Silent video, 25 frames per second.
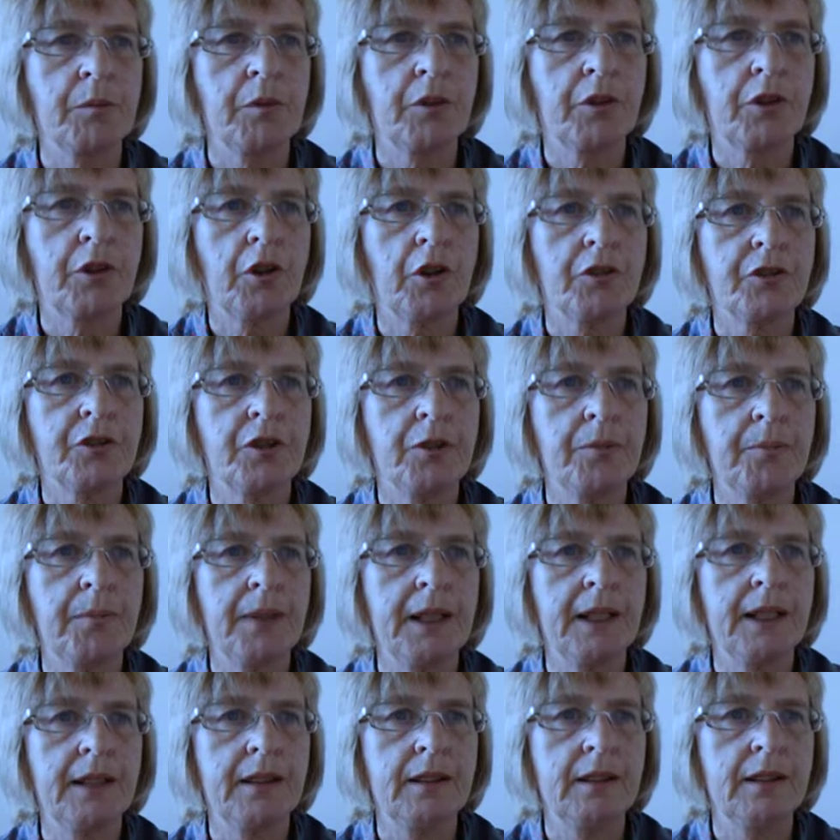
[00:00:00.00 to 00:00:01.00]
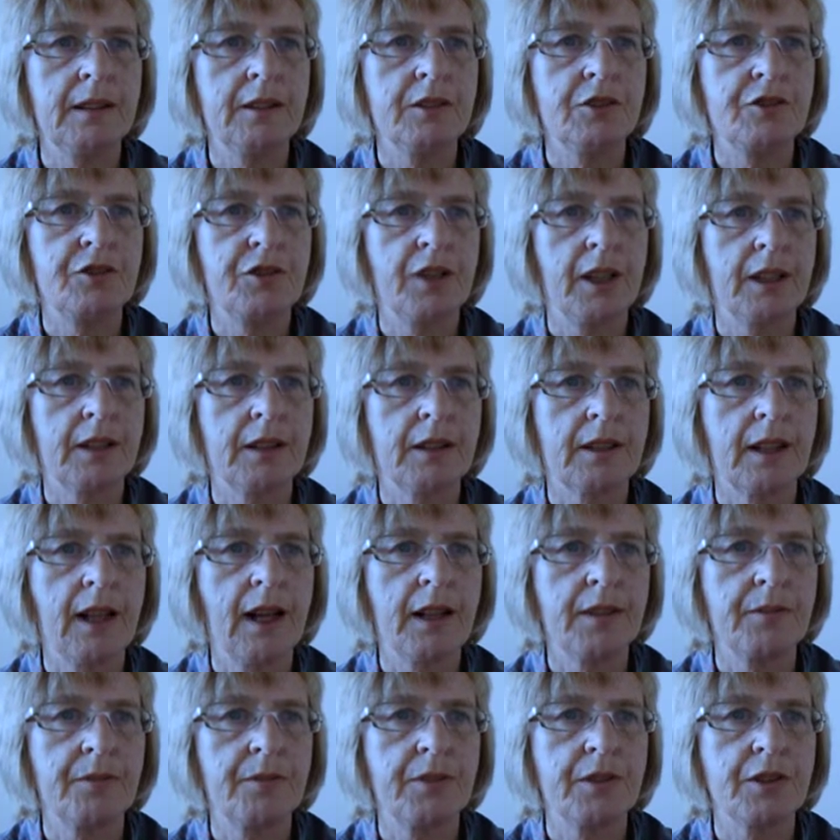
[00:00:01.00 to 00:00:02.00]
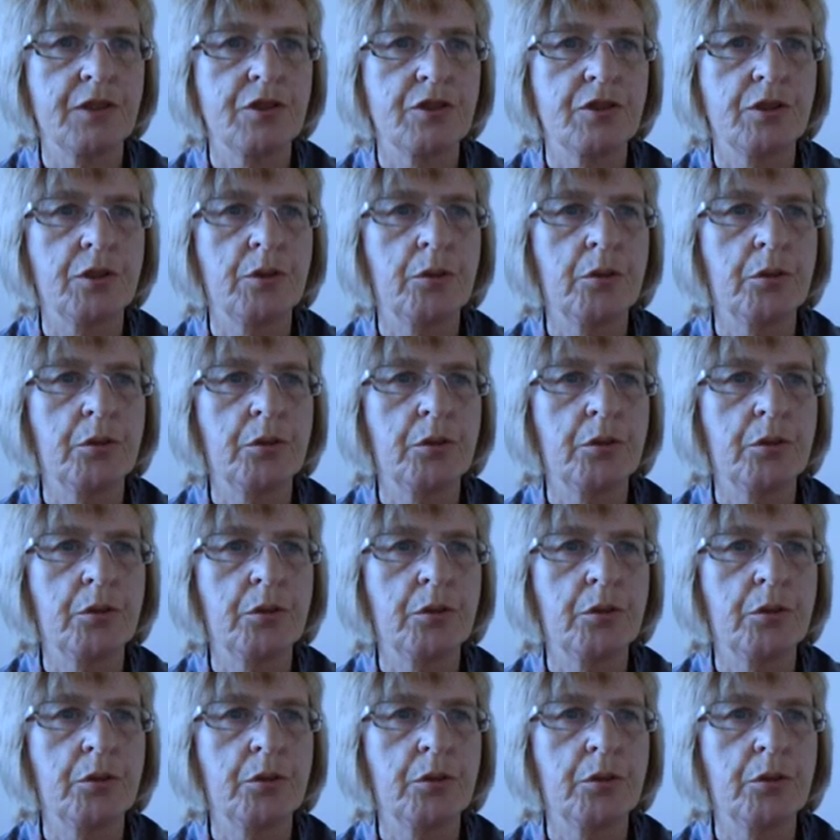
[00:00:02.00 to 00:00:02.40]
with cotton meal in channel catfish